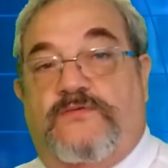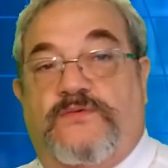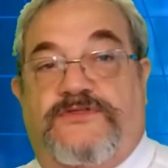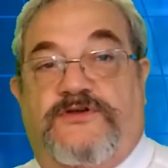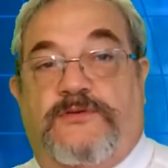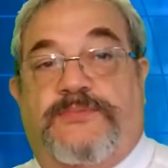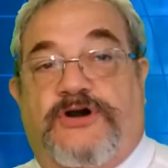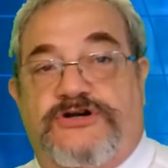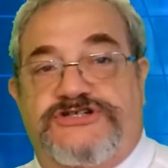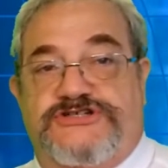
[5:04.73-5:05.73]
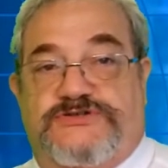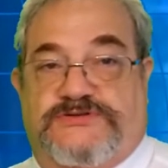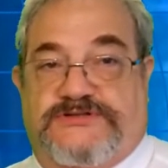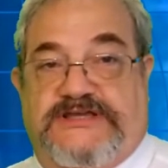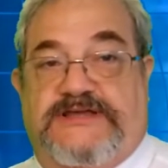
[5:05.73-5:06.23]
with your
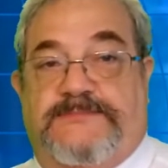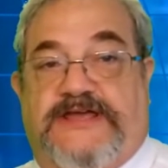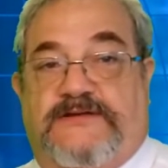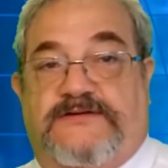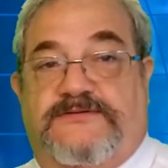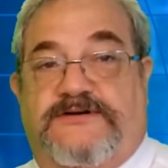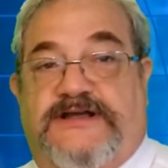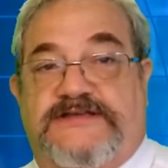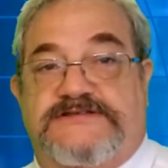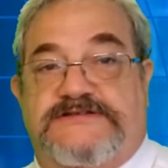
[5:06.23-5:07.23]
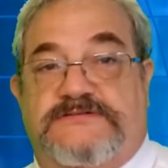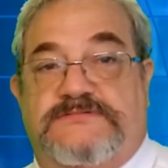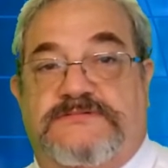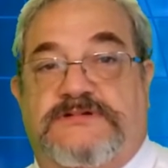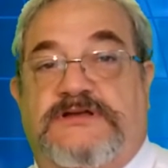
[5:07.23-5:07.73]
personal email address.
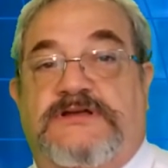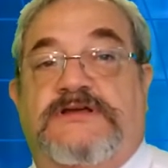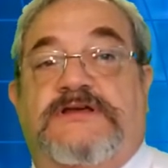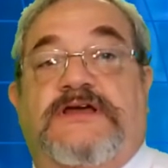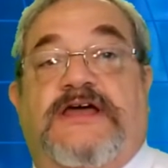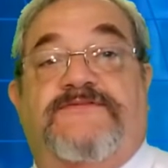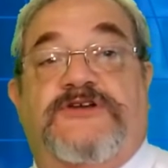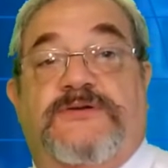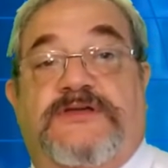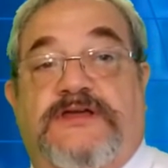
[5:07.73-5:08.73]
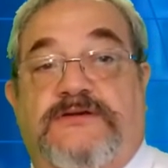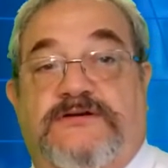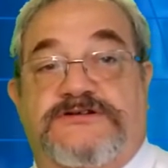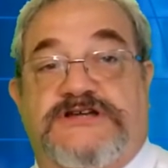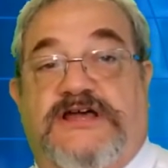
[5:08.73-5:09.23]
After you get
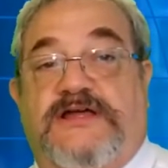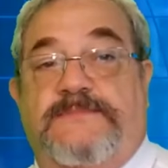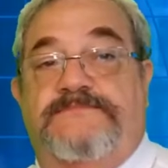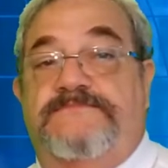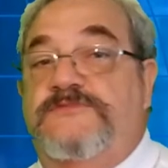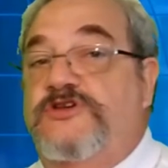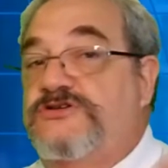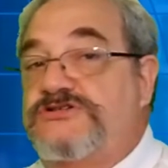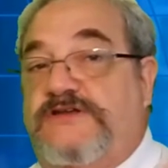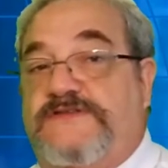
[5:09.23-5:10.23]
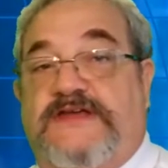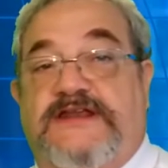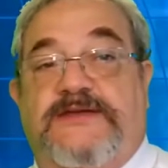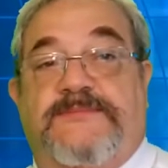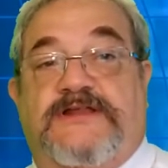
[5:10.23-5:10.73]
your job, you can shut that
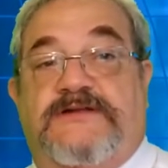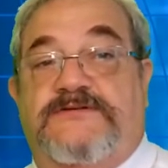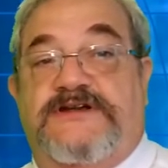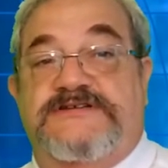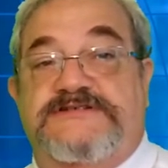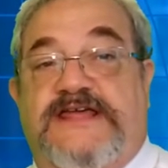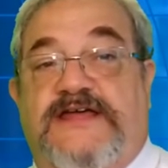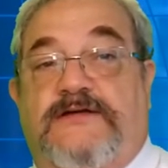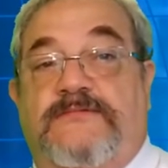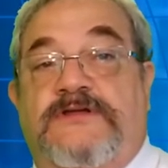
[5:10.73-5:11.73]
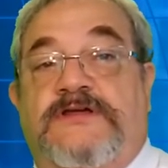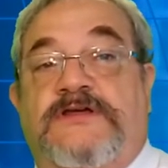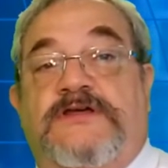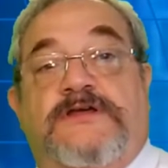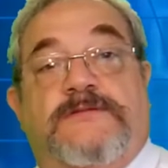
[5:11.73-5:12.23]
email address down.
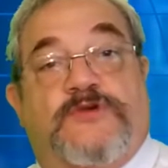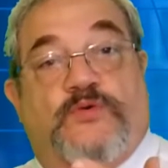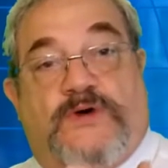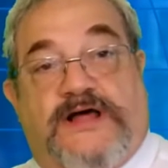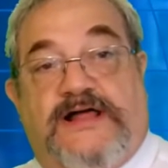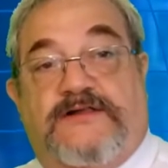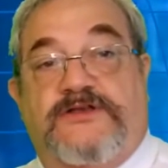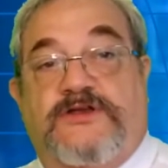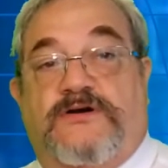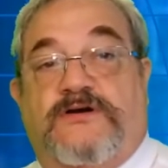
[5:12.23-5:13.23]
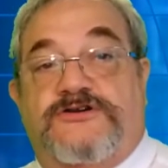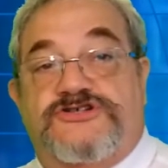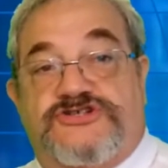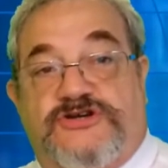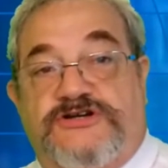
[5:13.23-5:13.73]
But while you're
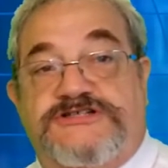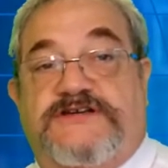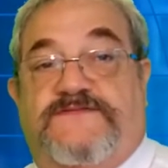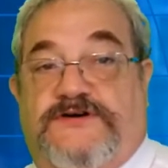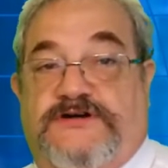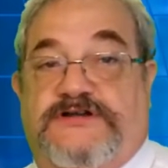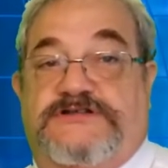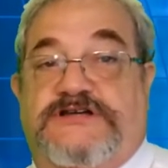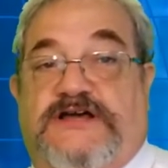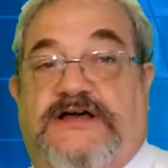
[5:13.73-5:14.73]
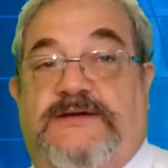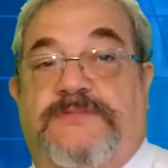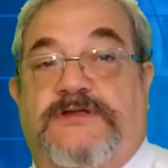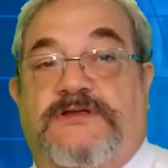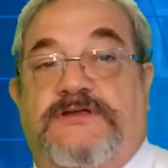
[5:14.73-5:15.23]
searching for a job,
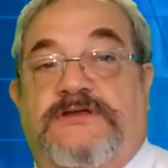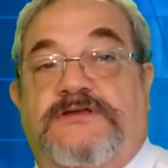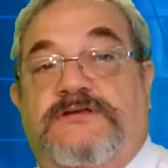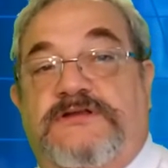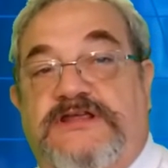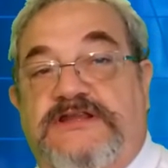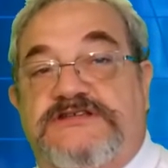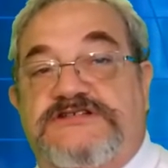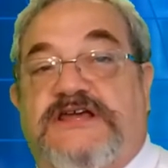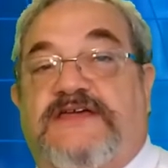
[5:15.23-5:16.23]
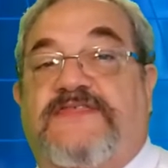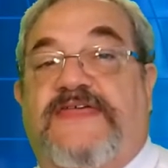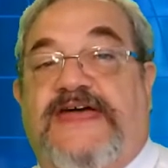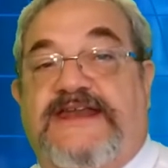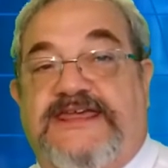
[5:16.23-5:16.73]
you need to check
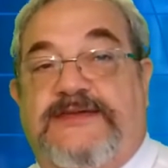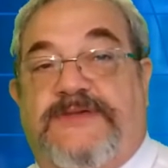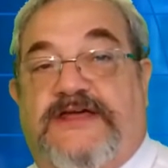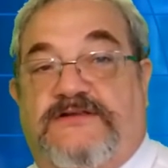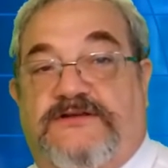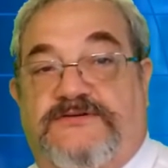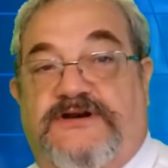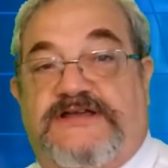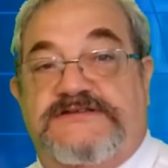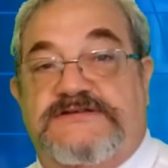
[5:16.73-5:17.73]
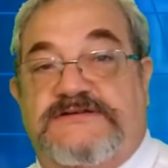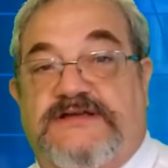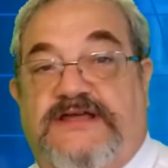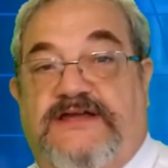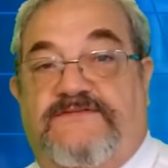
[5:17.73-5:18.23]
that email address
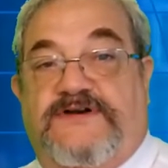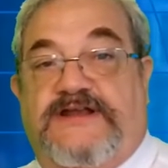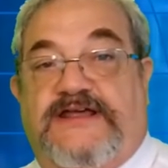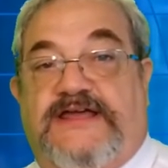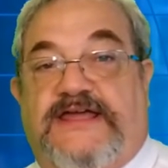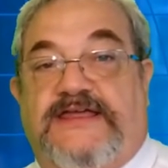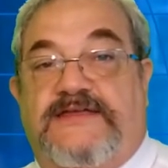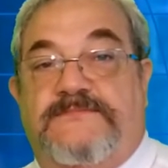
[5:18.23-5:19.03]
every day.